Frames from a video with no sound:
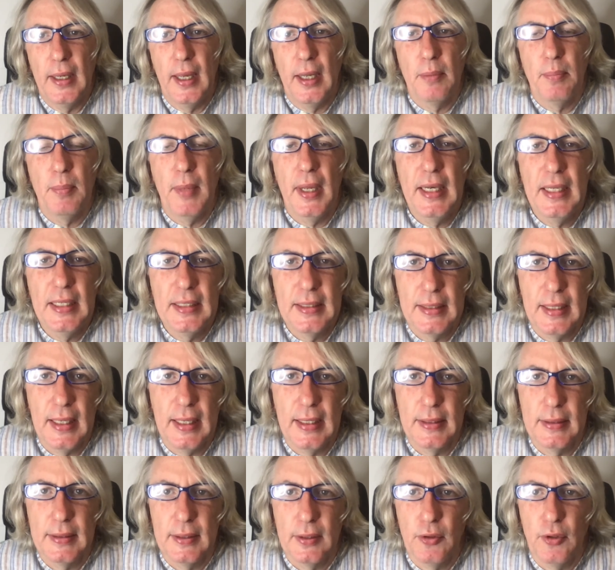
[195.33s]
at many
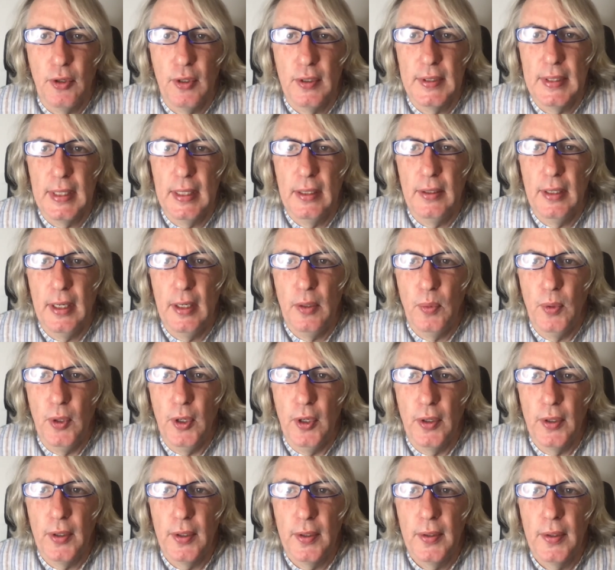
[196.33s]
sites across our
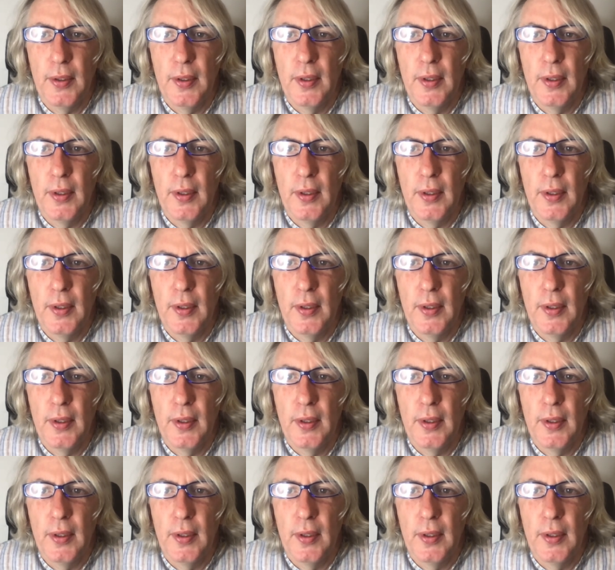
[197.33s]
network.